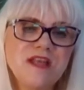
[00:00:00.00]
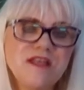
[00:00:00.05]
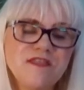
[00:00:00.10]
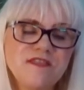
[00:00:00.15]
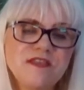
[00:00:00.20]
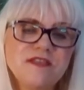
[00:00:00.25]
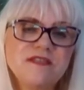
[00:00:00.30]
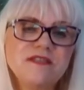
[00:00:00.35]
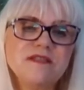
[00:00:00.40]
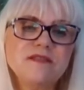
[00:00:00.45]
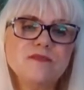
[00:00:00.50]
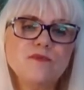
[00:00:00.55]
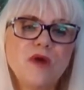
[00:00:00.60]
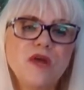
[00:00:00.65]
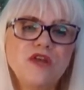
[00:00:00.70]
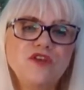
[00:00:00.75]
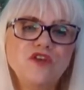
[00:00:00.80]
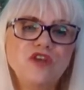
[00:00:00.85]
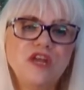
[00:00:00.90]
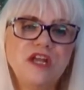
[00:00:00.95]
This is where
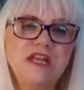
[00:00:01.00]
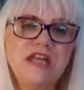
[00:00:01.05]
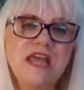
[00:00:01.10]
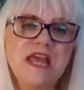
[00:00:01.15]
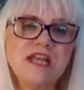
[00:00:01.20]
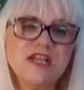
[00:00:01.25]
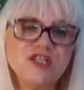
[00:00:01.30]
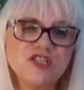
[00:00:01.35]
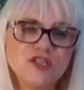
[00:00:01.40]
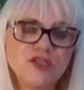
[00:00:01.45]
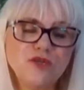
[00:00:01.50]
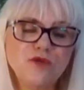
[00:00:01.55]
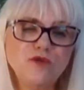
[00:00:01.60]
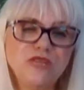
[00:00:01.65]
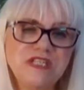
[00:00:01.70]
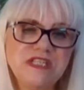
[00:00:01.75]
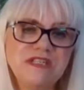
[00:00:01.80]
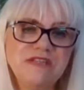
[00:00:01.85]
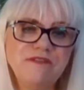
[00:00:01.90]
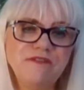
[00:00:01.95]
you connect to
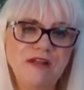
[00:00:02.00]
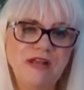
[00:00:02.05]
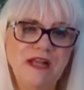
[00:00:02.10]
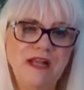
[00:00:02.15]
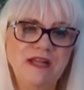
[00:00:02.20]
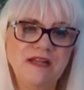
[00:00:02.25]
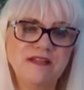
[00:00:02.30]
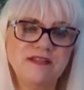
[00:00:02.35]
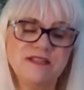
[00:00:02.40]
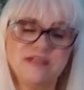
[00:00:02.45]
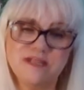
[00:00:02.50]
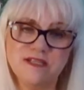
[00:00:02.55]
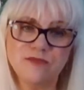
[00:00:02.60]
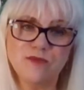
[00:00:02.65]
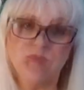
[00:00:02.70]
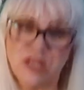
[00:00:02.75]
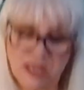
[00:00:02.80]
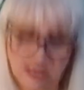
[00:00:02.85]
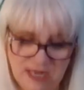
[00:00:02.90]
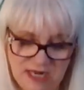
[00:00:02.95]
the divine. This is where
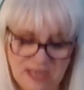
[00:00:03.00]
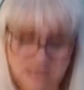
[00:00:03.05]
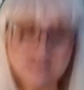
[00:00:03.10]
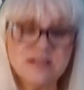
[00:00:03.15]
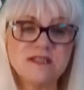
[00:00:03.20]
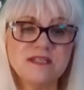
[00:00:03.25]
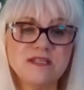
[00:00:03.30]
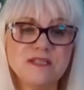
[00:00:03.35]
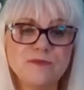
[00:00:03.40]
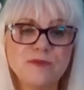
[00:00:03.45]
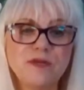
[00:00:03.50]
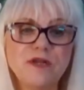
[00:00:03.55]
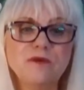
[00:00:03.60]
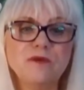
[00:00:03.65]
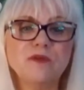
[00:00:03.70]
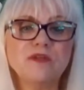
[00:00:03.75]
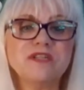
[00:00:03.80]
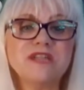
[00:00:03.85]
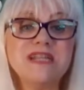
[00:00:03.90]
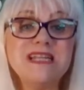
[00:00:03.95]
you connect to the spirit
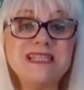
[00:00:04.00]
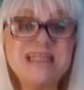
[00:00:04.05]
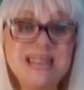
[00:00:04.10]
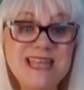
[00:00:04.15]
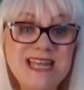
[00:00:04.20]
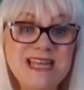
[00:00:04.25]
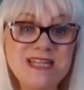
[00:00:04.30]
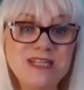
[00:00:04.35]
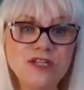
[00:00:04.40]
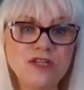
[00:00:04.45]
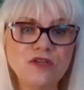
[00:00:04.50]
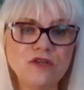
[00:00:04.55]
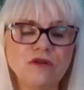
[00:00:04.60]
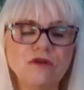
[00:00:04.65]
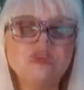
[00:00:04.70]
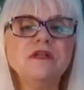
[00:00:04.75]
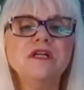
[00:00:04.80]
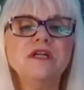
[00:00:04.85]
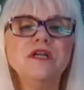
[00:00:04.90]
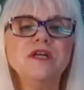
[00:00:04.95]
world, and it's in your
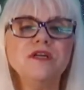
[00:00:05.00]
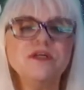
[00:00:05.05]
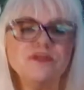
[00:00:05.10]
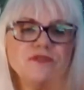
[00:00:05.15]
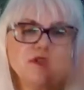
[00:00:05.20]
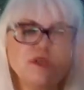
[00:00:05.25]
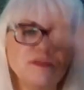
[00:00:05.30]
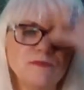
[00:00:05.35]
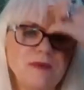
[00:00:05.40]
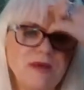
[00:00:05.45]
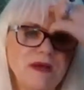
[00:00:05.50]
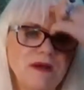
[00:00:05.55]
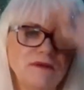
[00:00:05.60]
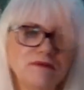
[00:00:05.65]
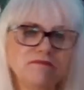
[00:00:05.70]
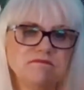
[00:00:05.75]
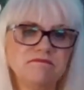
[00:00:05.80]
gut. So it's about